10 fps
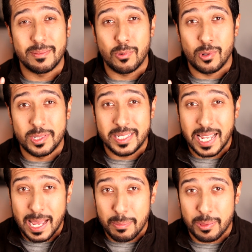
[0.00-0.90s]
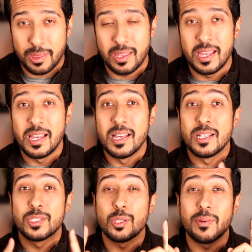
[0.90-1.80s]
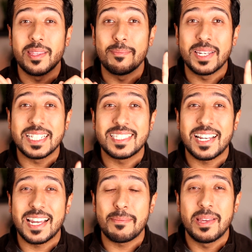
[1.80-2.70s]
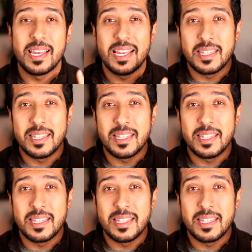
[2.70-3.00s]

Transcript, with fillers: in more depth. So, in the meantime,